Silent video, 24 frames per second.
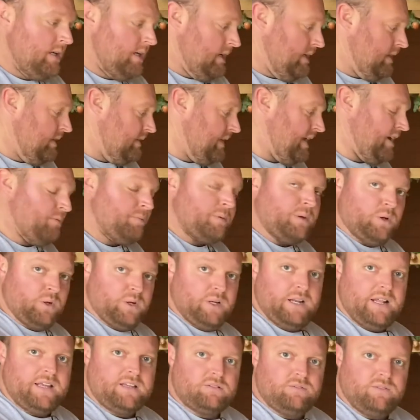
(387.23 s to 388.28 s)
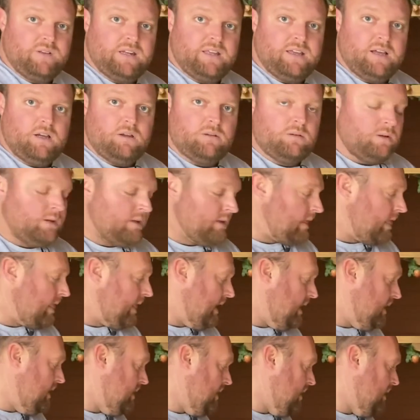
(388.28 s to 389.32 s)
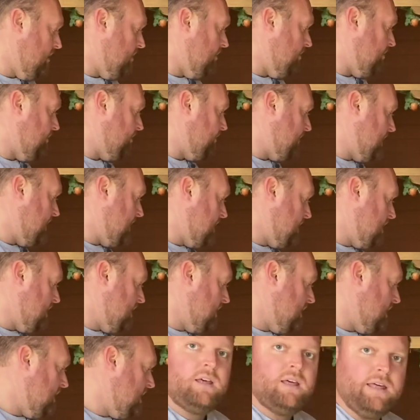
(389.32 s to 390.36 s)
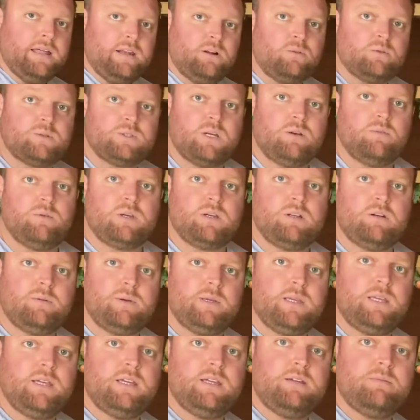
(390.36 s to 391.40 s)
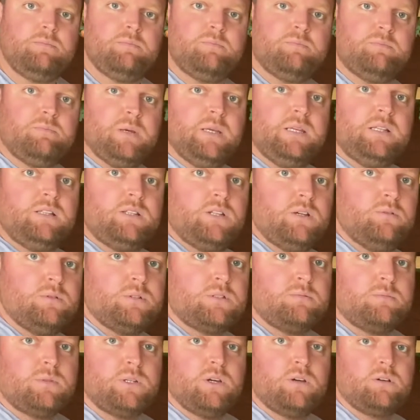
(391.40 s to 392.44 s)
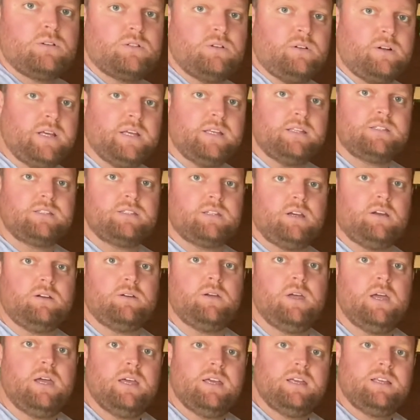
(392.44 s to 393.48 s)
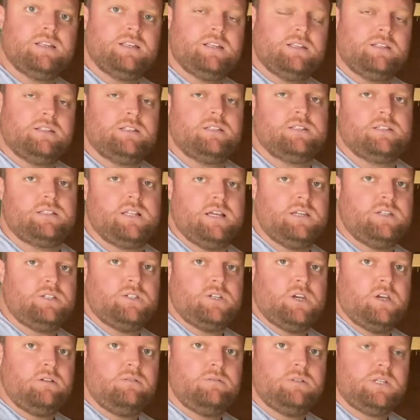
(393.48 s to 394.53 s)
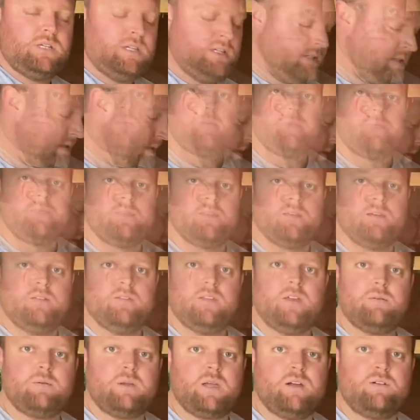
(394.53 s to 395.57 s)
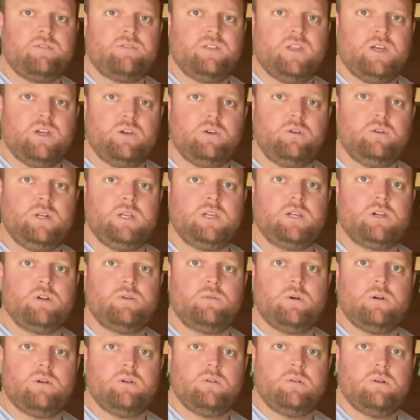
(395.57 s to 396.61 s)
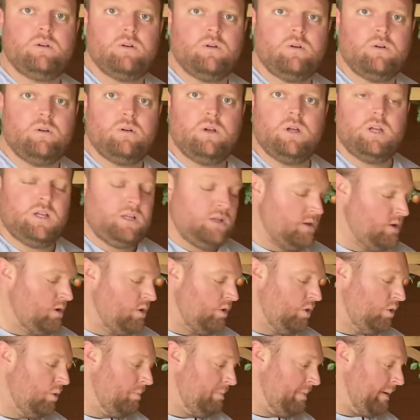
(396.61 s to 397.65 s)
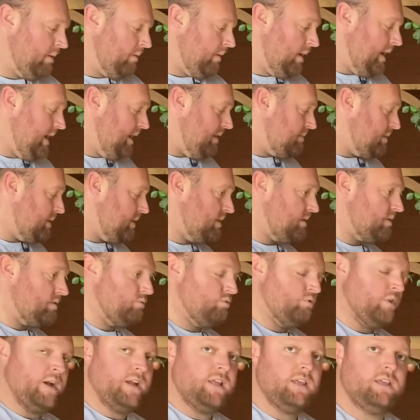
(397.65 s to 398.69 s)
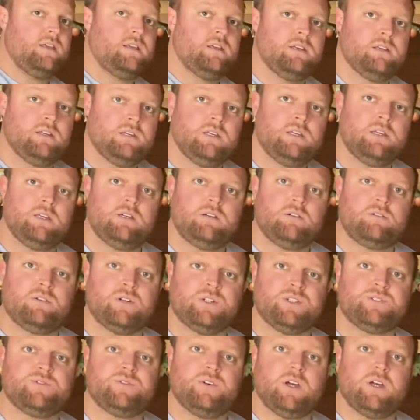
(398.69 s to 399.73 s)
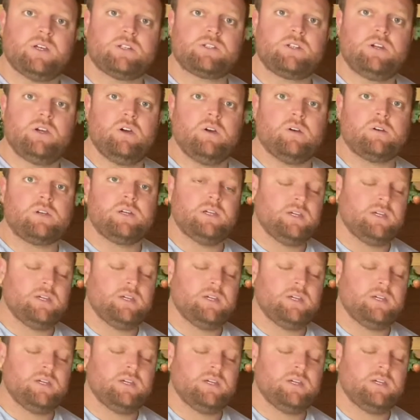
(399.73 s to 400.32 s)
That'll be on the next video. And also we're going to be doing some cooks on it, so stay tuned. And there we have the Ooni Karu, all built up, ready for its first cook.